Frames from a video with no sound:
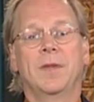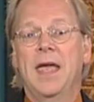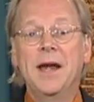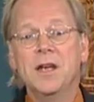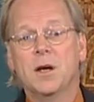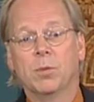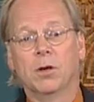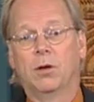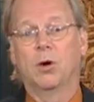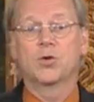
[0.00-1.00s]
Any
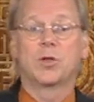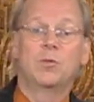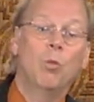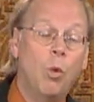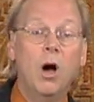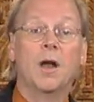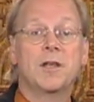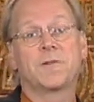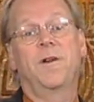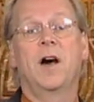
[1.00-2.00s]
number larger than 1
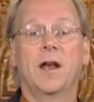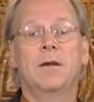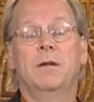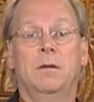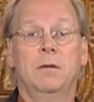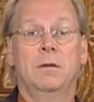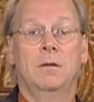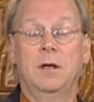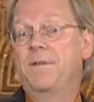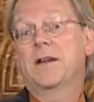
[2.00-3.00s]
is fine.
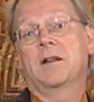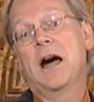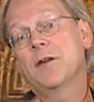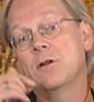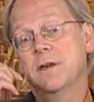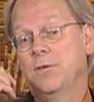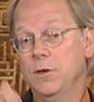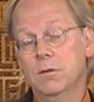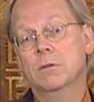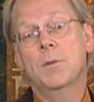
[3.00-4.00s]
In fact, I could give
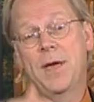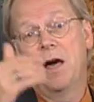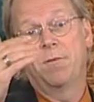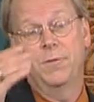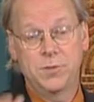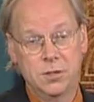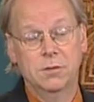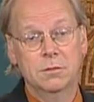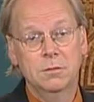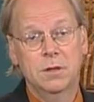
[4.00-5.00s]
you a payoff of
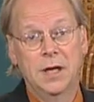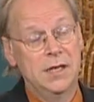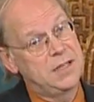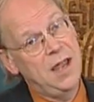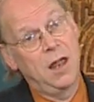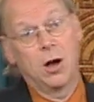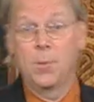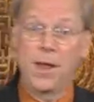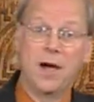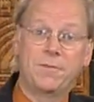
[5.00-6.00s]
2, and Taylor a
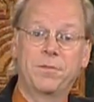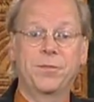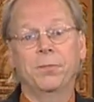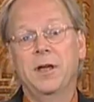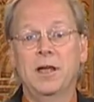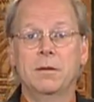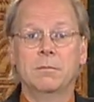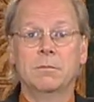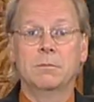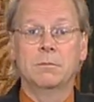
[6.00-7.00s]
payoff of 3,
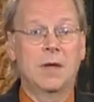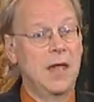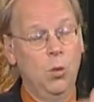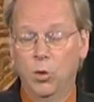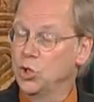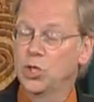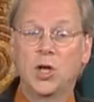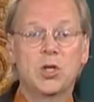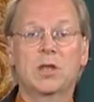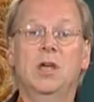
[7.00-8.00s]
and it wouldn't
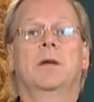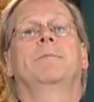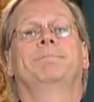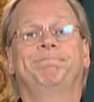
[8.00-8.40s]
change a thing.